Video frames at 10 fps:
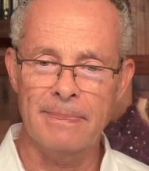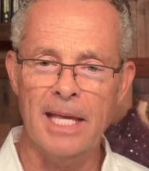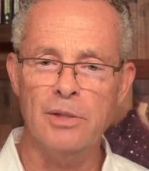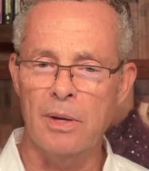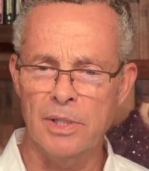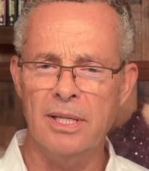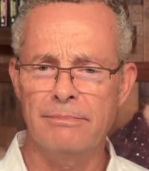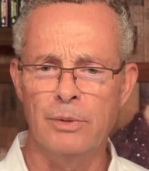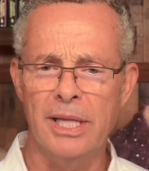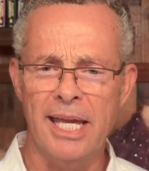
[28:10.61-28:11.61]
That's why it was
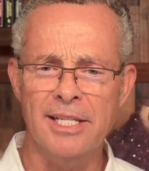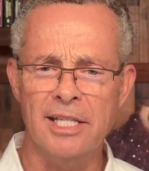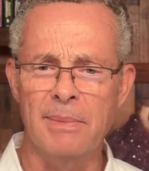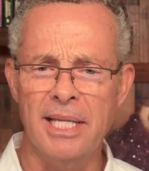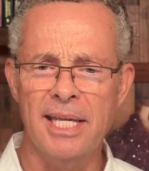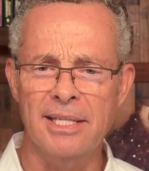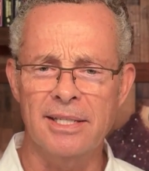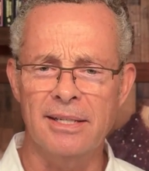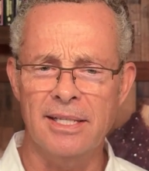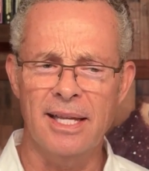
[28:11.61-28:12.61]
really catching my
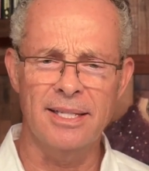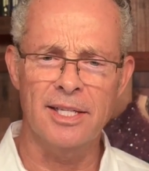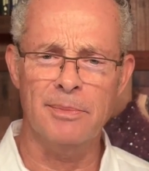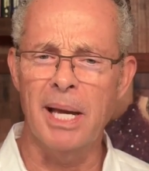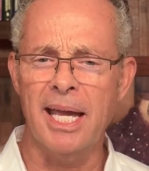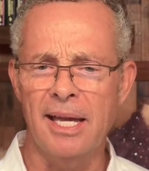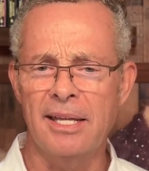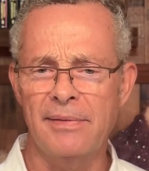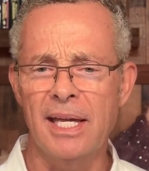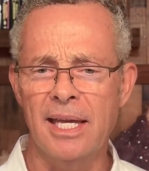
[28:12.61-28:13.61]
attention. It's not just my kind
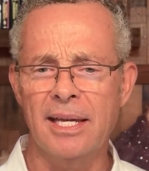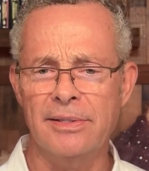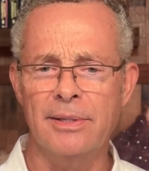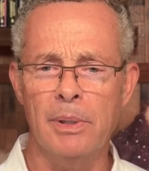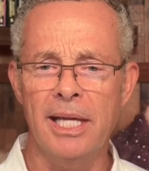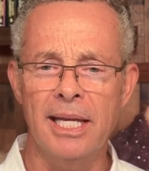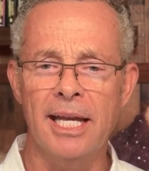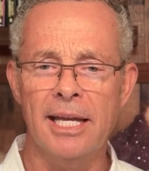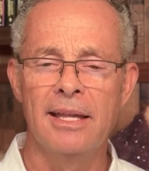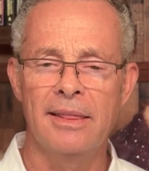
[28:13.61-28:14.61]
of headache, a simple
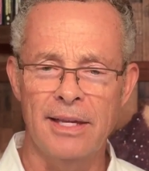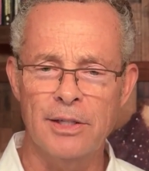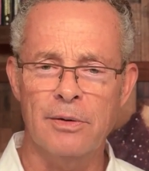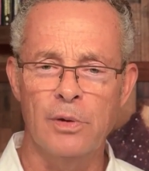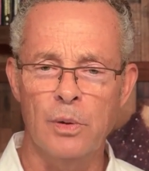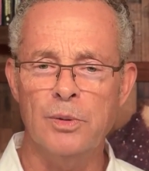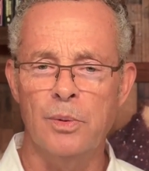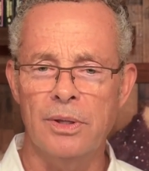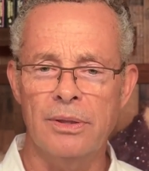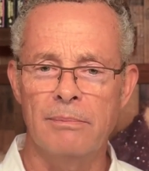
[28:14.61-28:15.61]
headache. These are folks
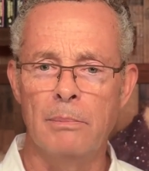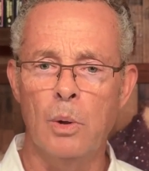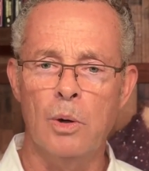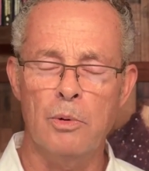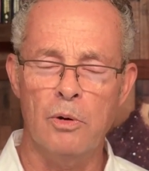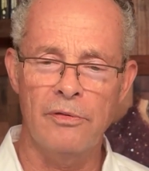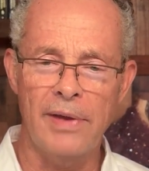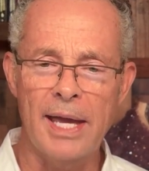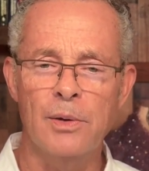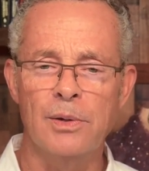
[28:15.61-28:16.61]
with more
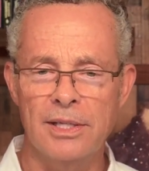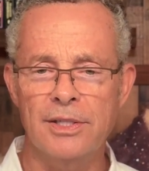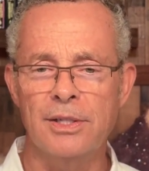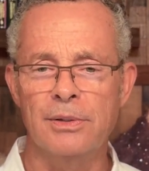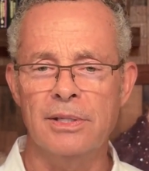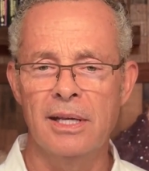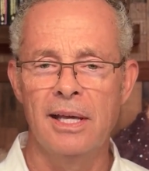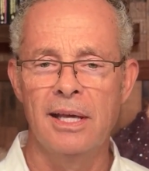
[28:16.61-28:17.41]
profound issues.